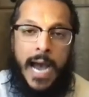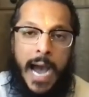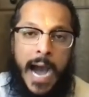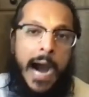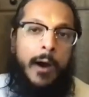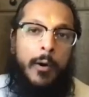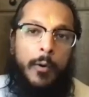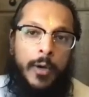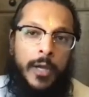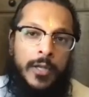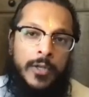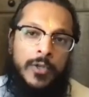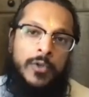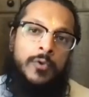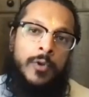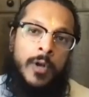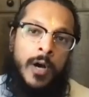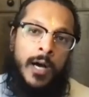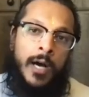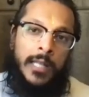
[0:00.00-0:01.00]
how can
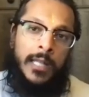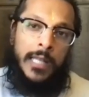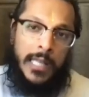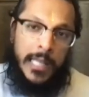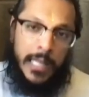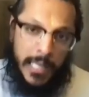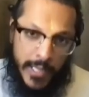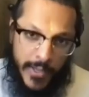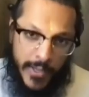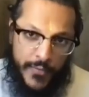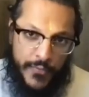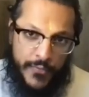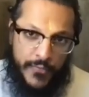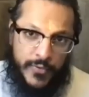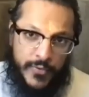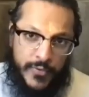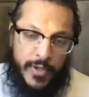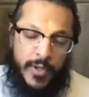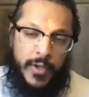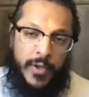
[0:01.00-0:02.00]
you not live
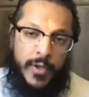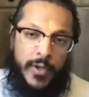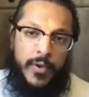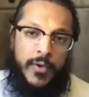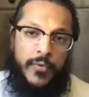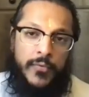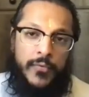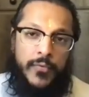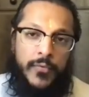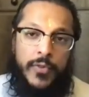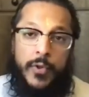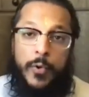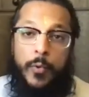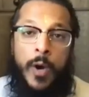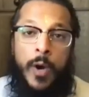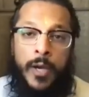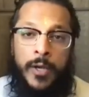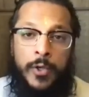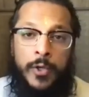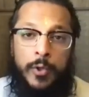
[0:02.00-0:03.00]
for the
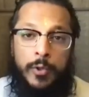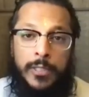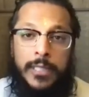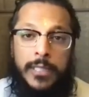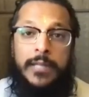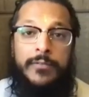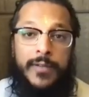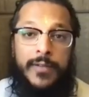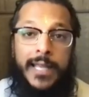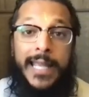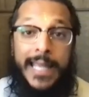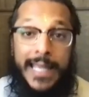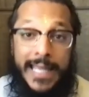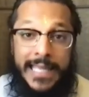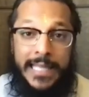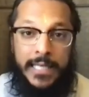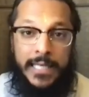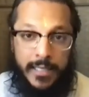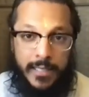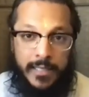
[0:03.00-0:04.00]
one you're living
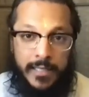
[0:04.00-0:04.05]
in?